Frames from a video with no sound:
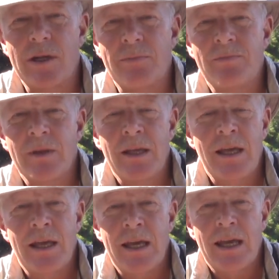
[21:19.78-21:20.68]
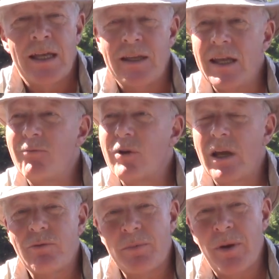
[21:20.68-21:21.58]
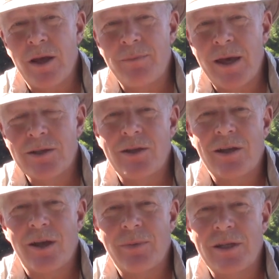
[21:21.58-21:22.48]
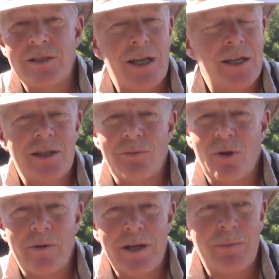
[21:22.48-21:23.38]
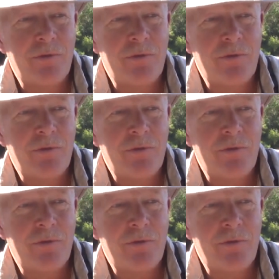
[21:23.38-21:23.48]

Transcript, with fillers: it. And then when I reply back to the companies, I let them know right up